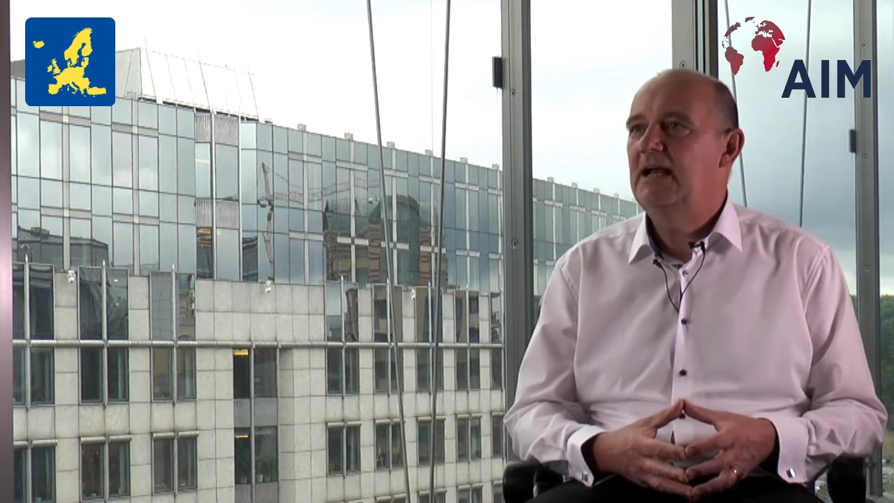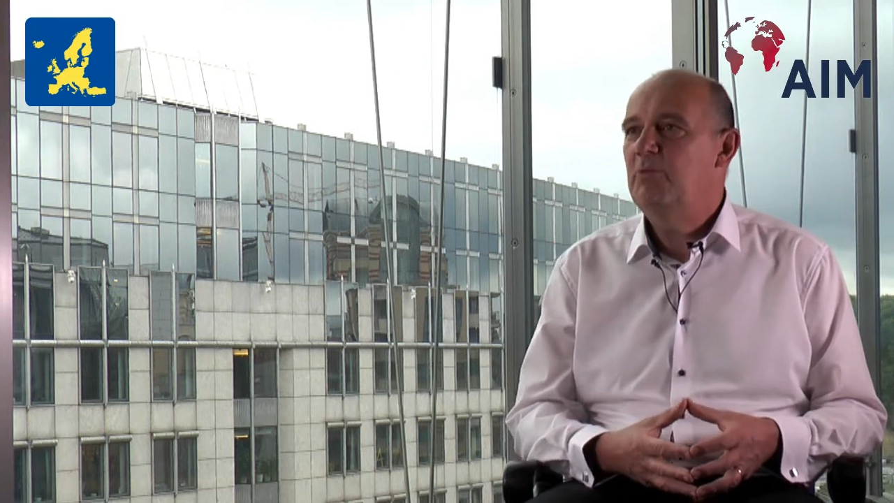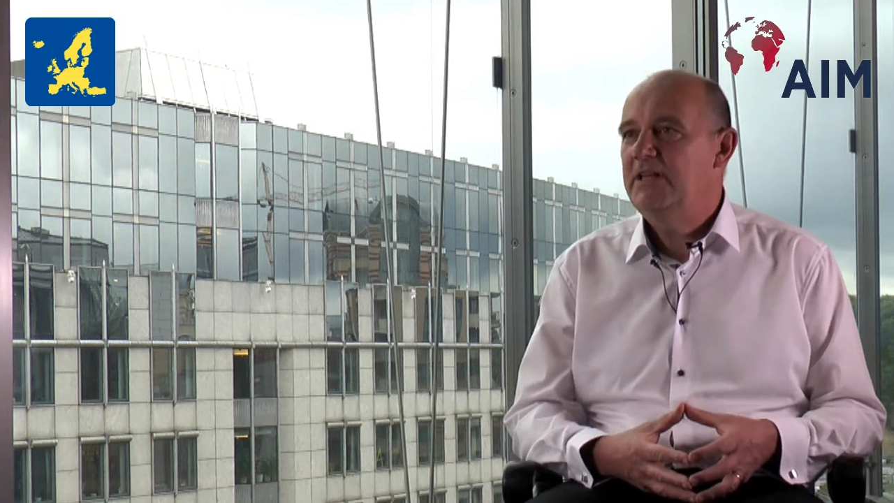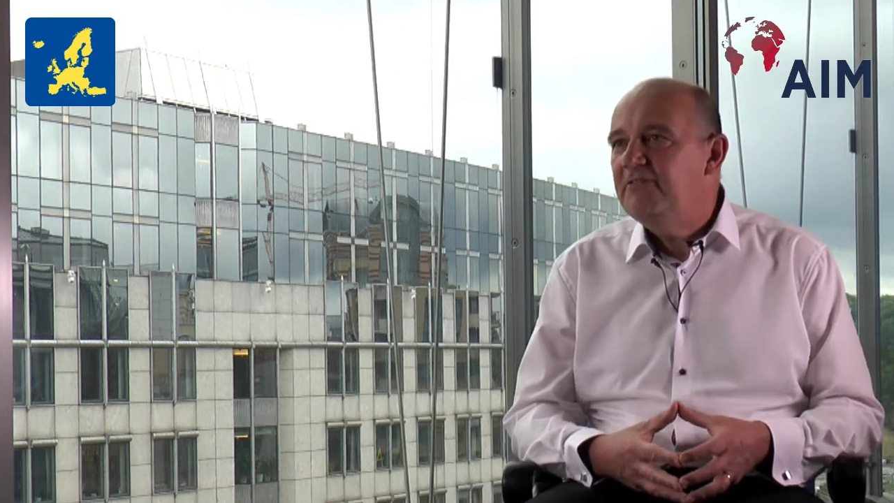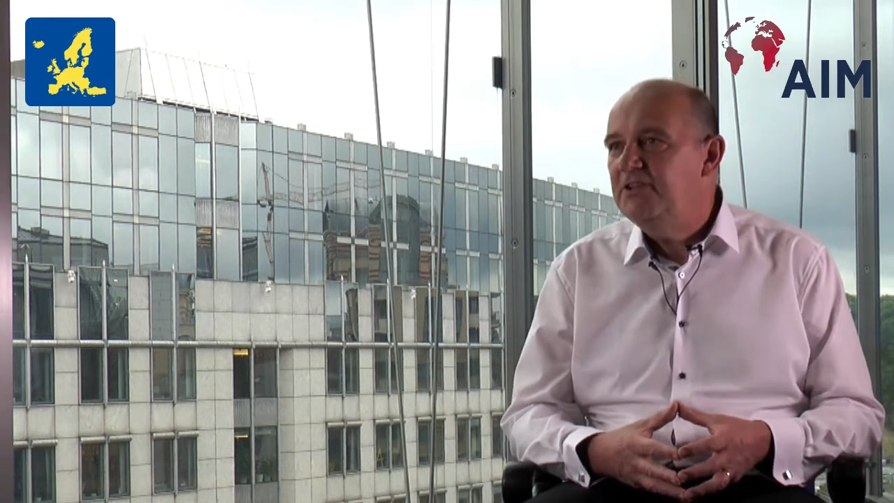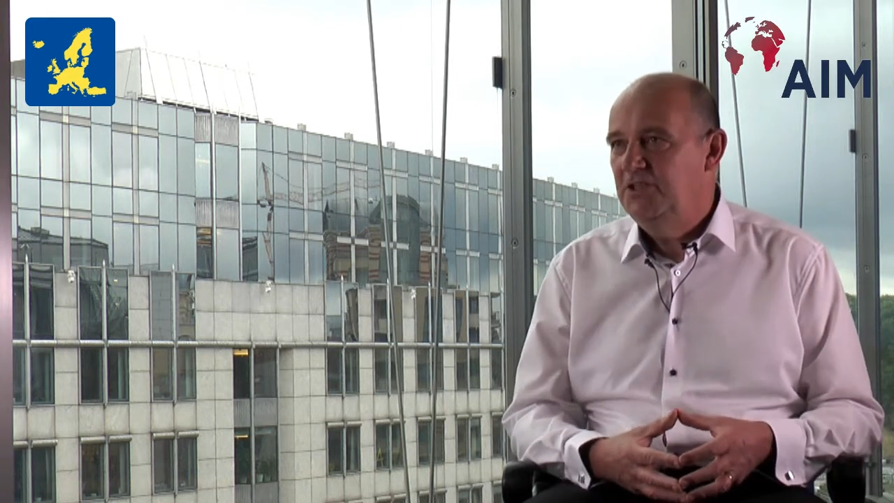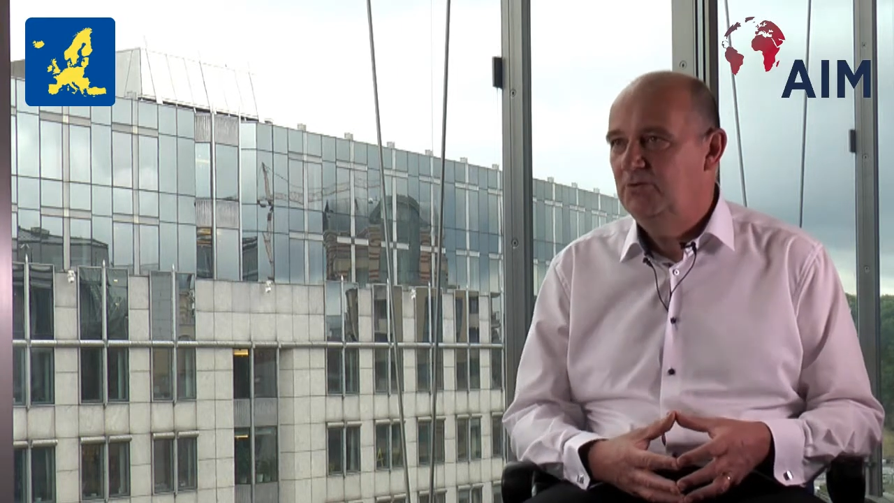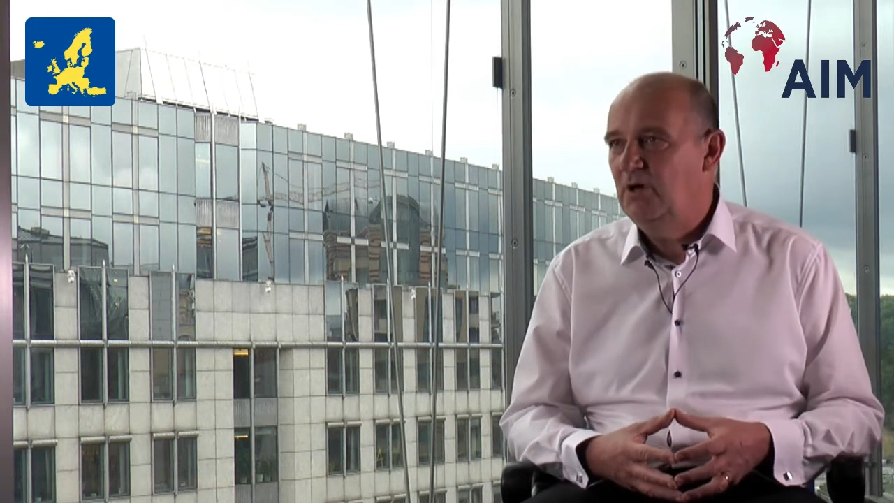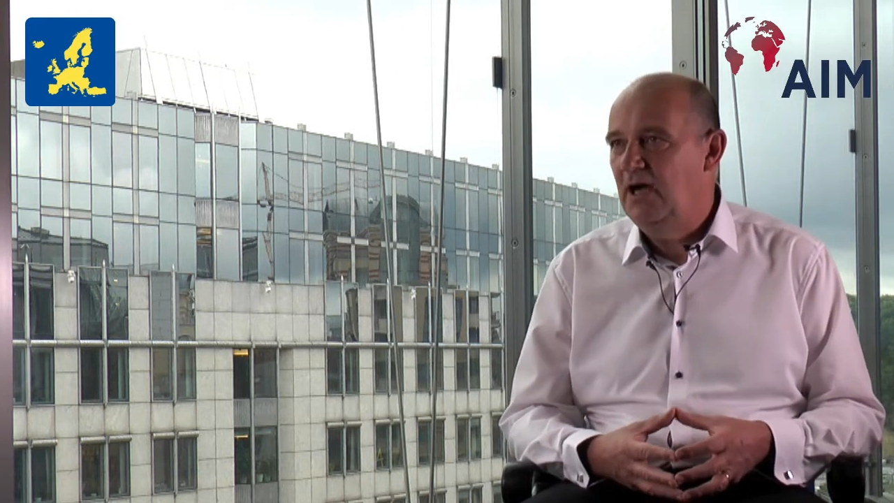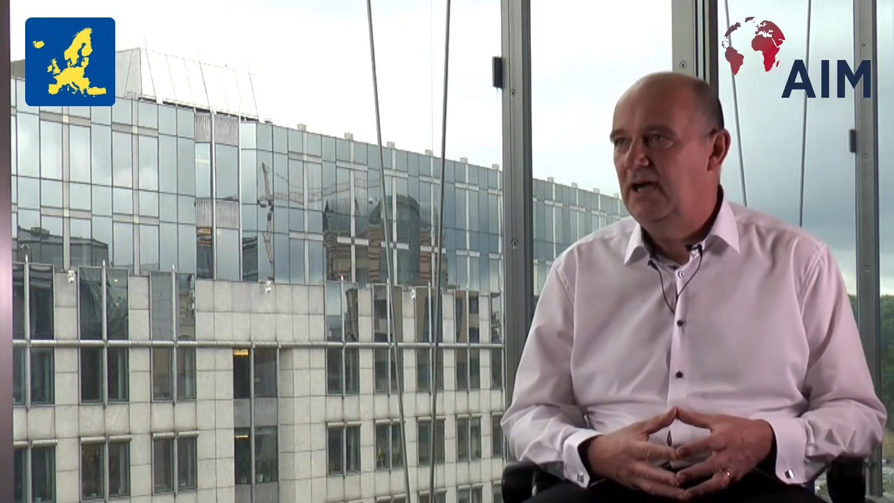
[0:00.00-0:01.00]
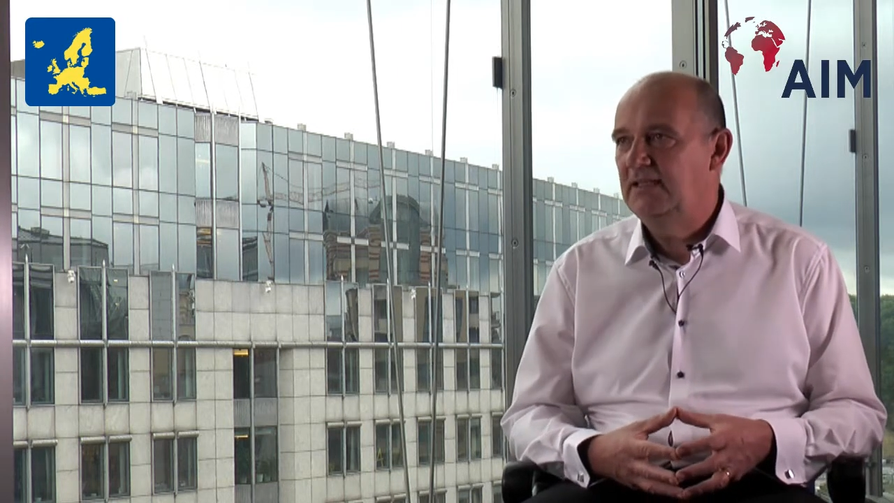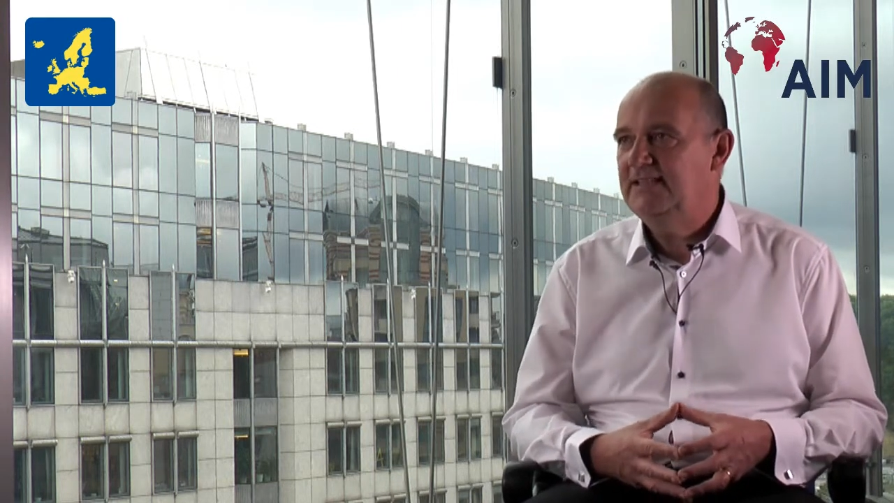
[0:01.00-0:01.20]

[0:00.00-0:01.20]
whenever you are